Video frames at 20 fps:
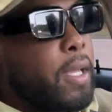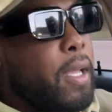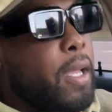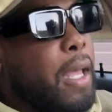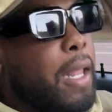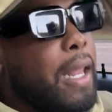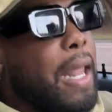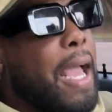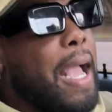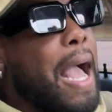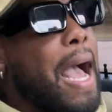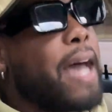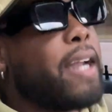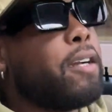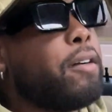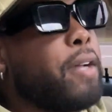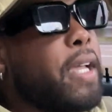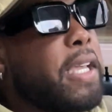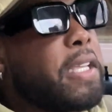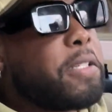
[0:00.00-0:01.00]
Like, I
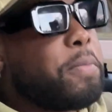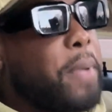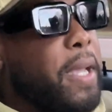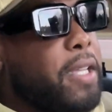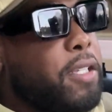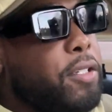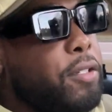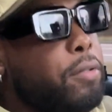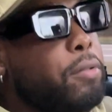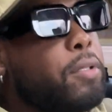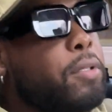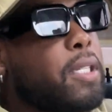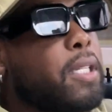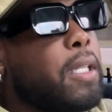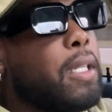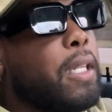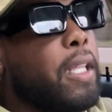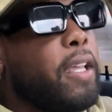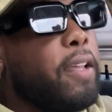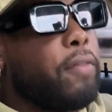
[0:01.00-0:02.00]
don't expect you to
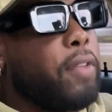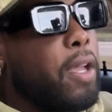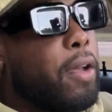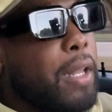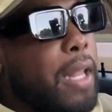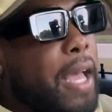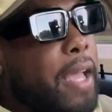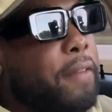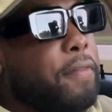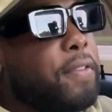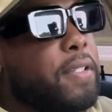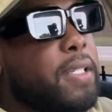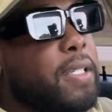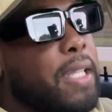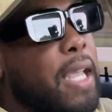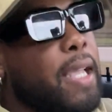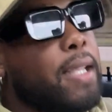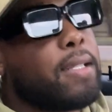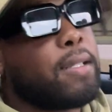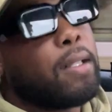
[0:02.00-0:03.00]
live your life
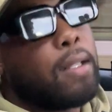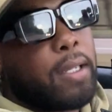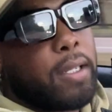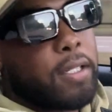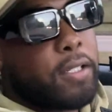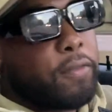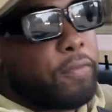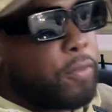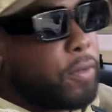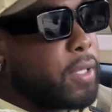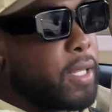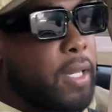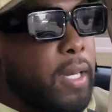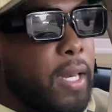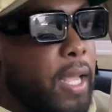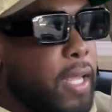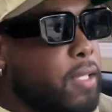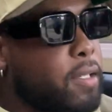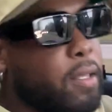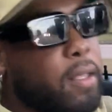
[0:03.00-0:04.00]
sexless for the
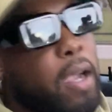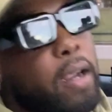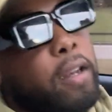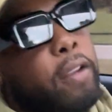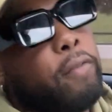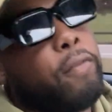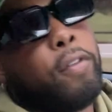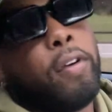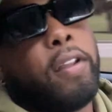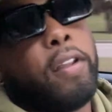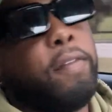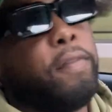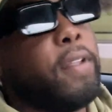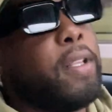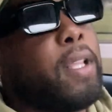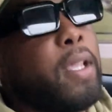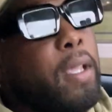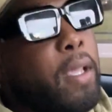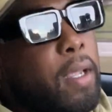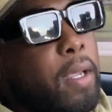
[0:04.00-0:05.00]
next 30, 40, 50
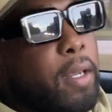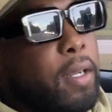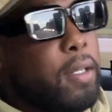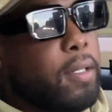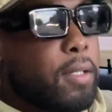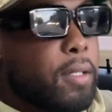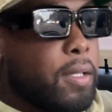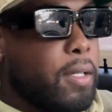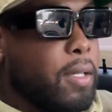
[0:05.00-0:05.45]
years.